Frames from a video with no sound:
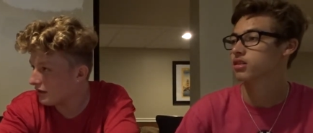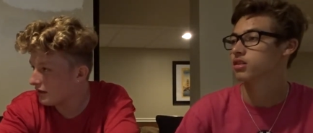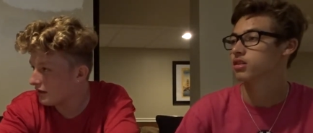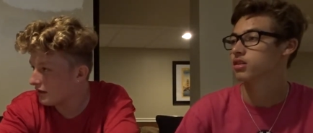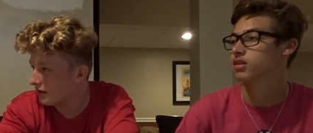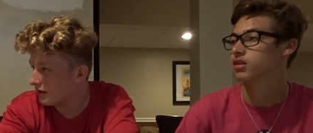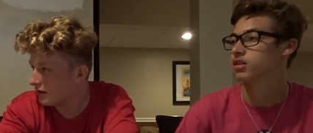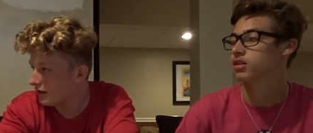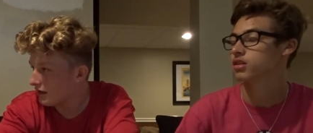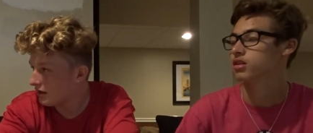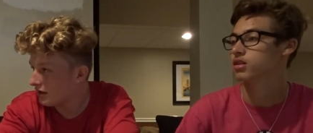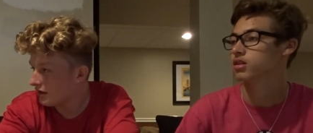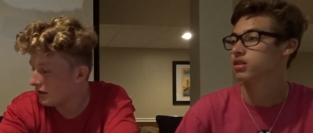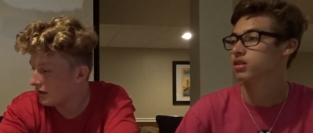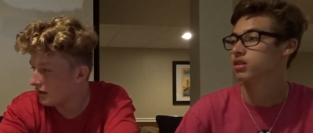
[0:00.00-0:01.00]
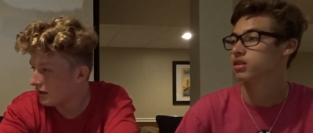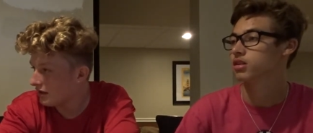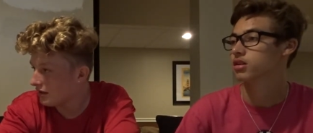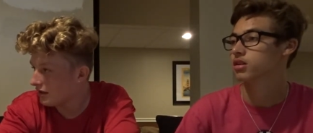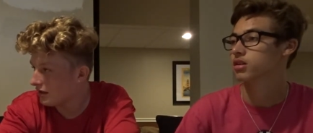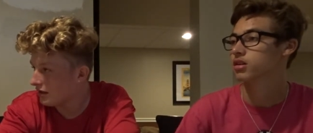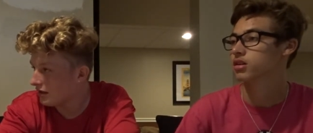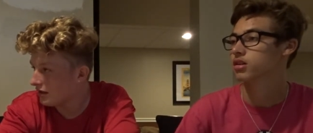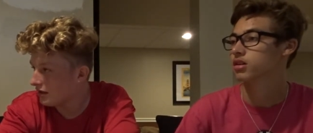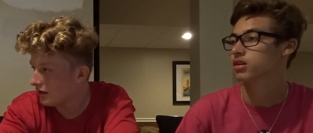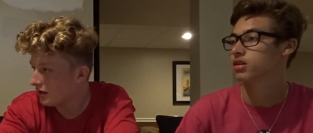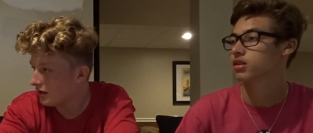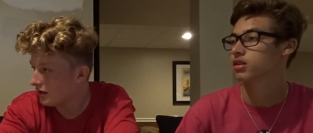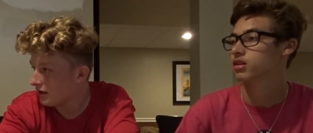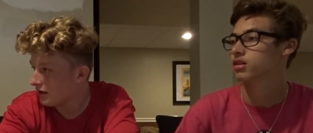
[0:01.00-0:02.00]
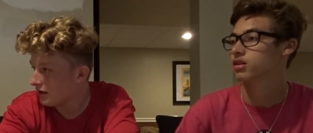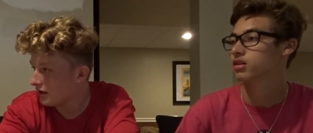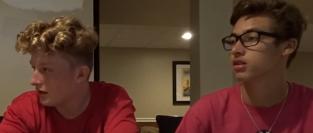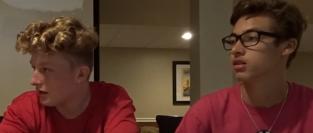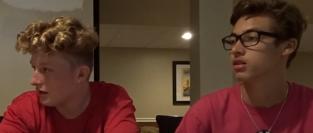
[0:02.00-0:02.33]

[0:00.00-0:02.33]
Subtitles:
[no speech]